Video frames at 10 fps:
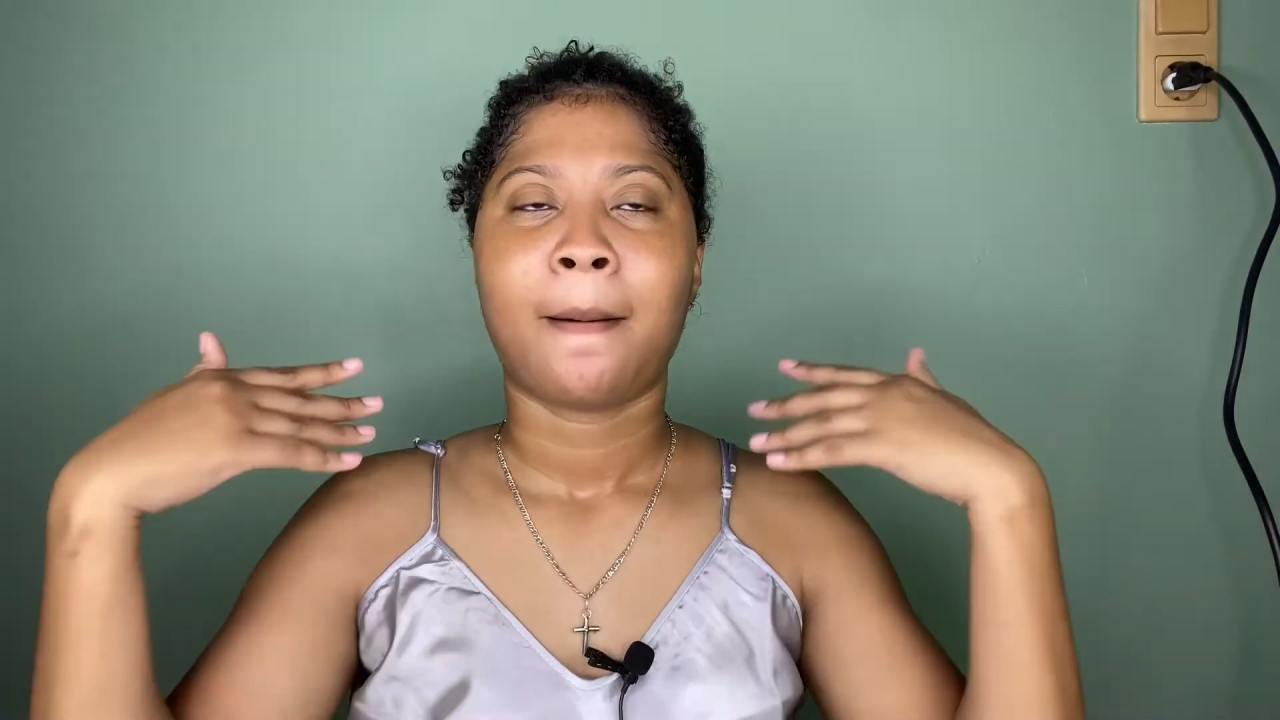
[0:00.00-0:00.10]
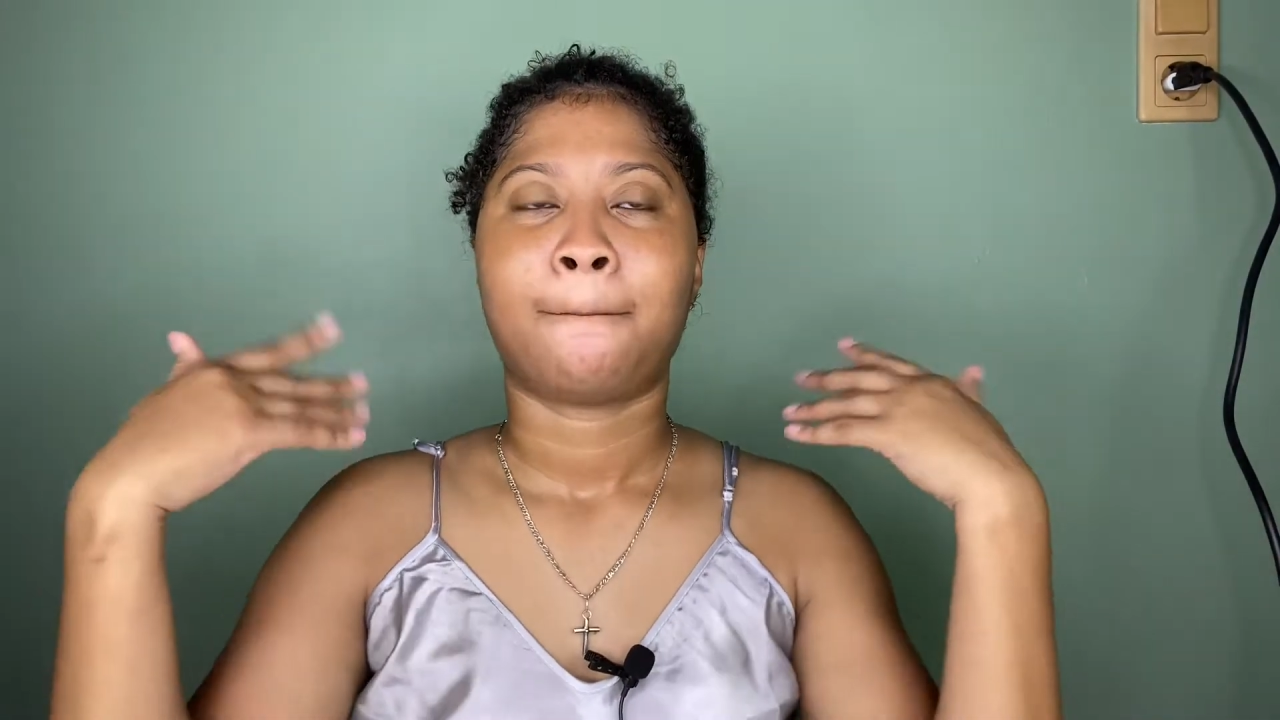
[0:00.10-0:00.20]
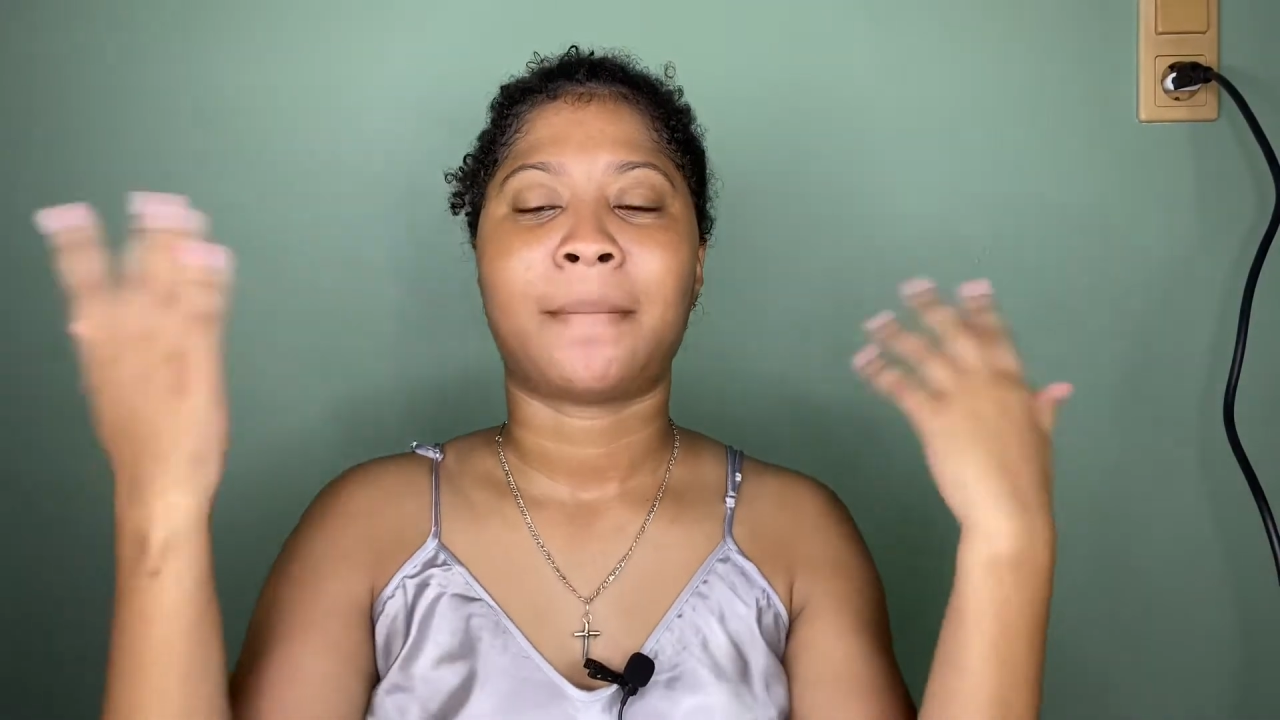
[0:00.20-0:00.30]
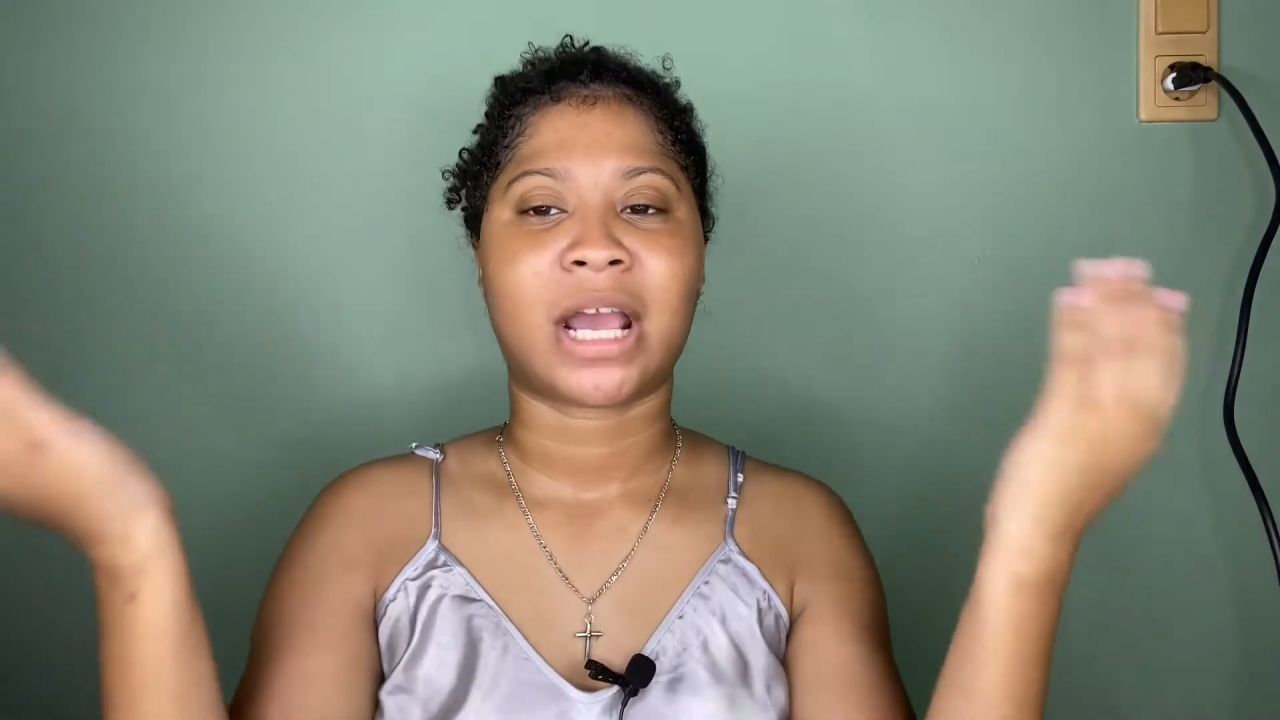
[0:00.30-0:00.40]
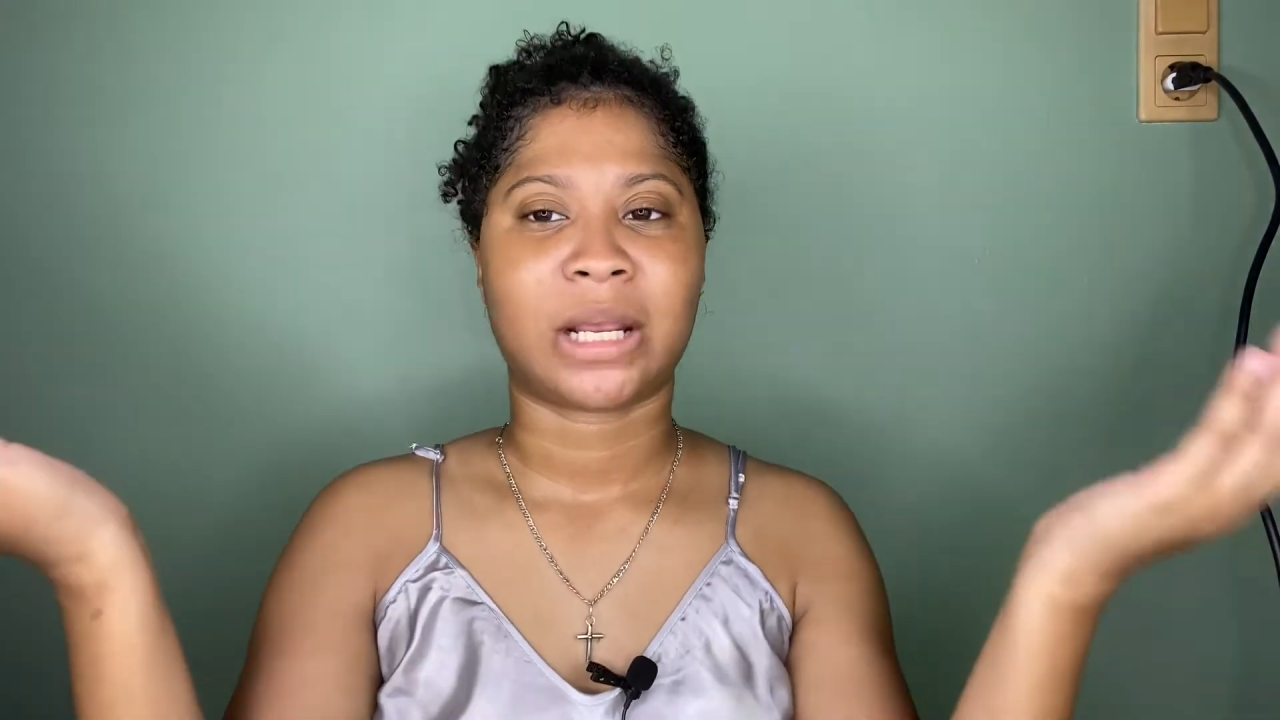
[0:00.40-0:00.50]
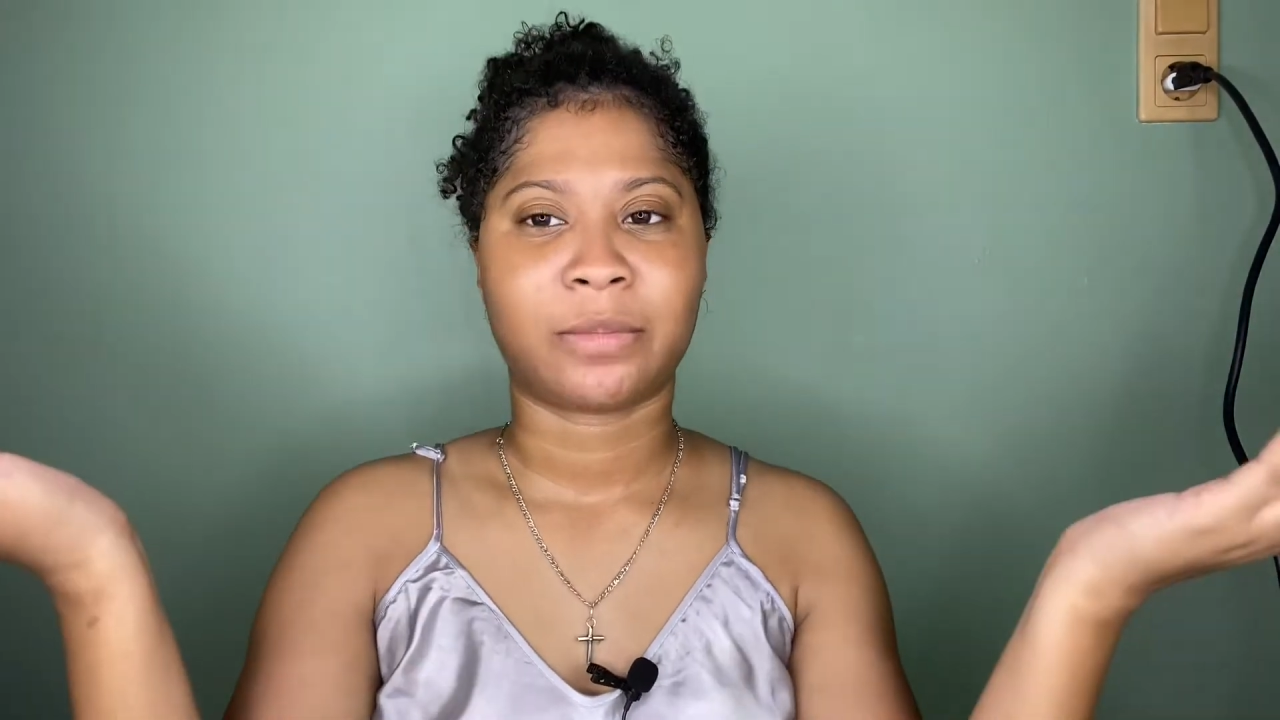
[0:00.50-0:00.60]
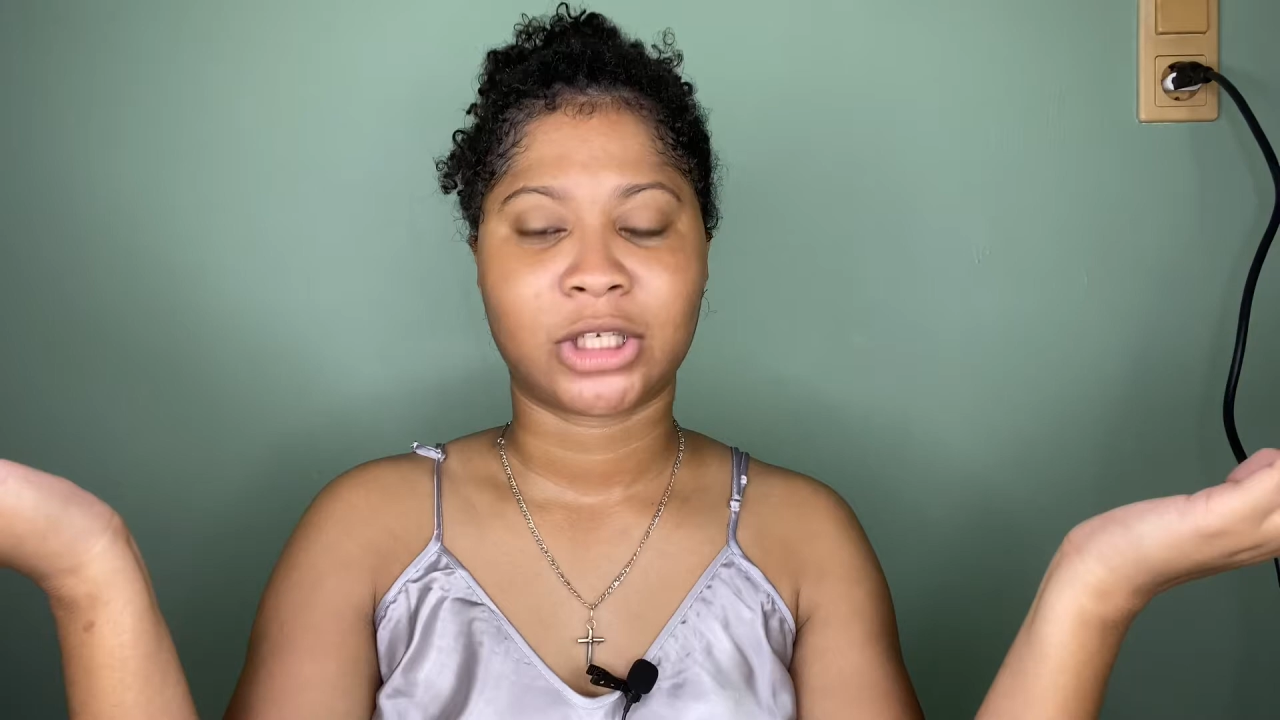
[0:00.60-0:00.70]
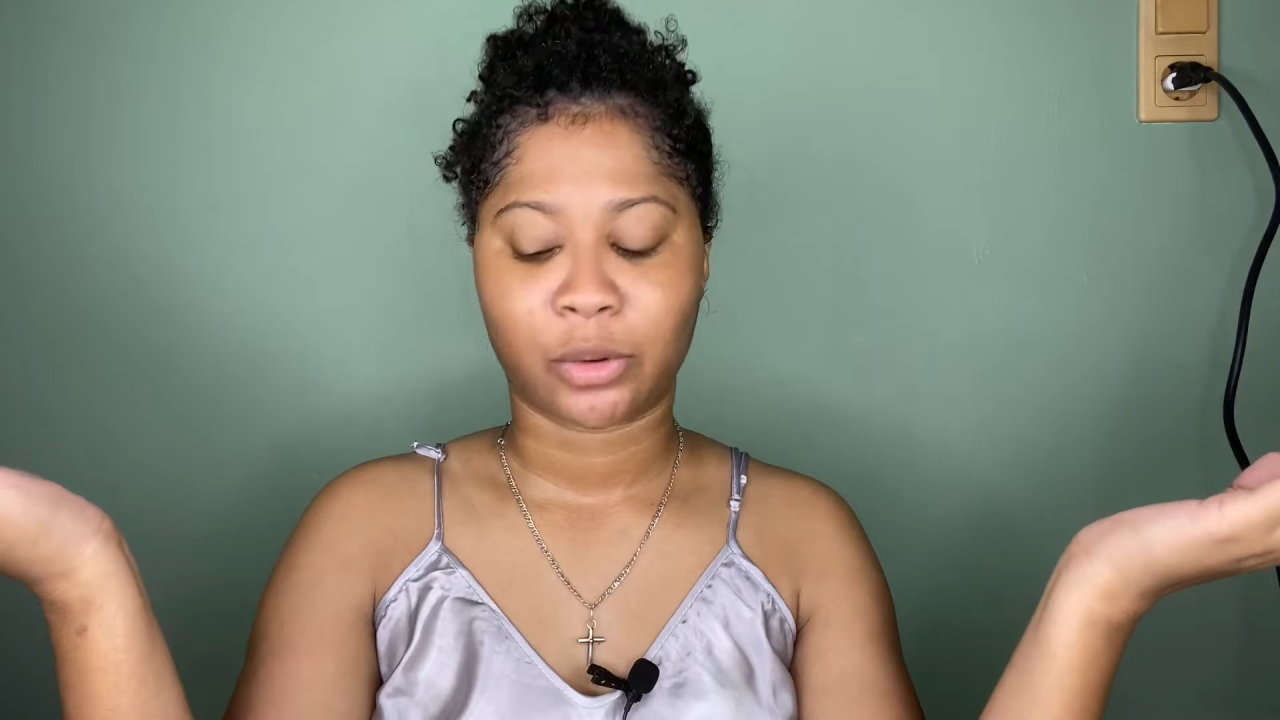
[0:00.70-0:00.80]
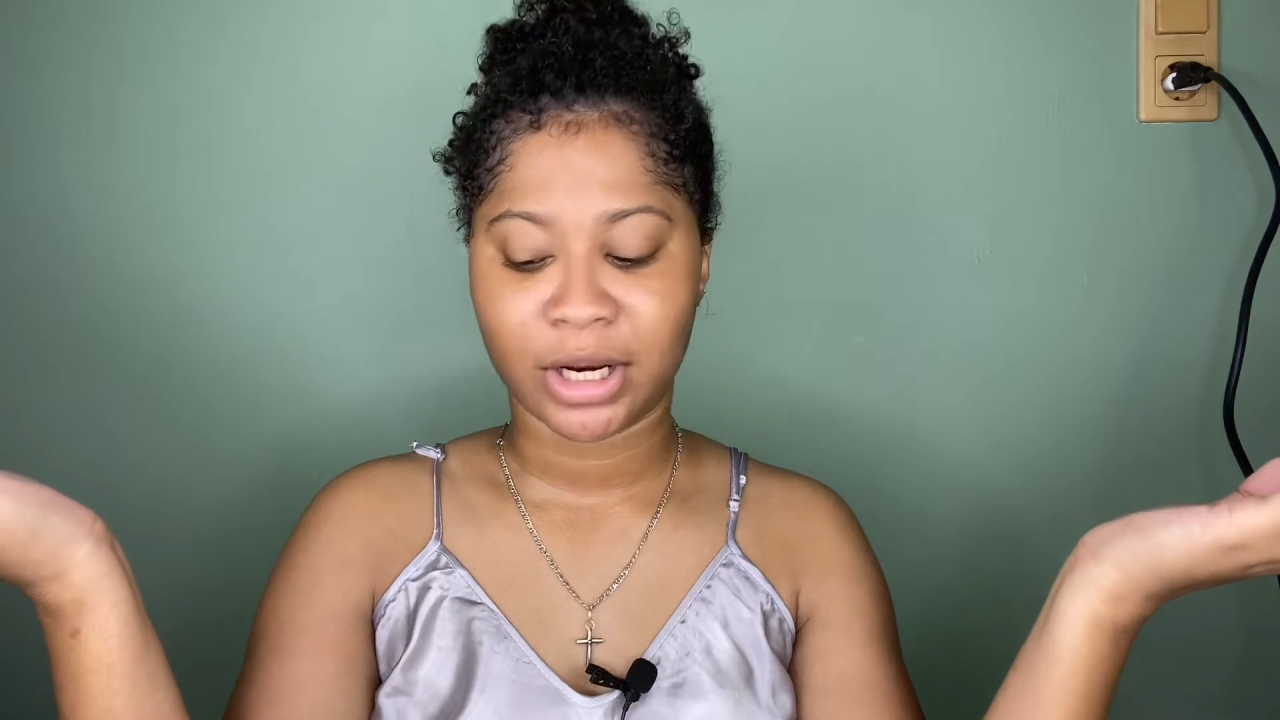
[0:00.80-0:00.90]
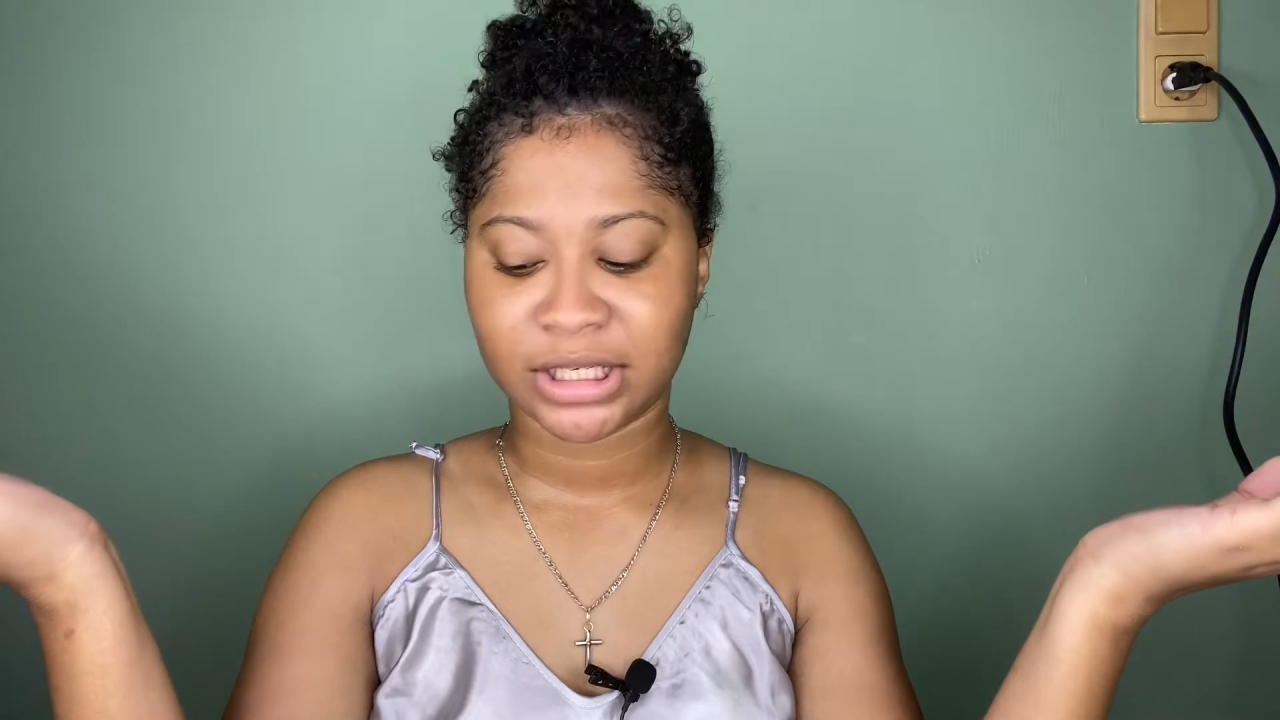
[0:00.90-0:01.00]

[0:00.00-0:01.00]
My name is Grace,